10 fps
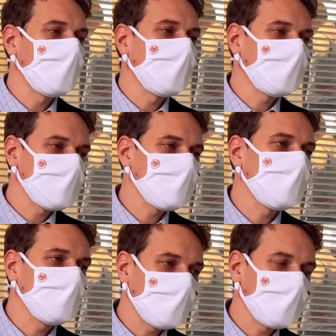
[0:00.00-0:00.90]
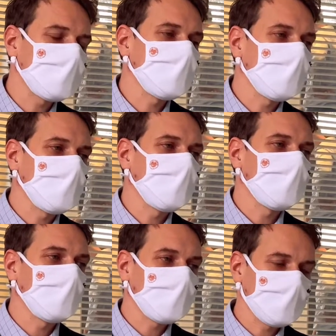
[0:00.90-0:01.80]
language B essay,
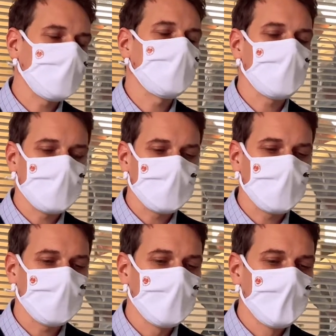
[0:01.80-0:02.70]
extended essay,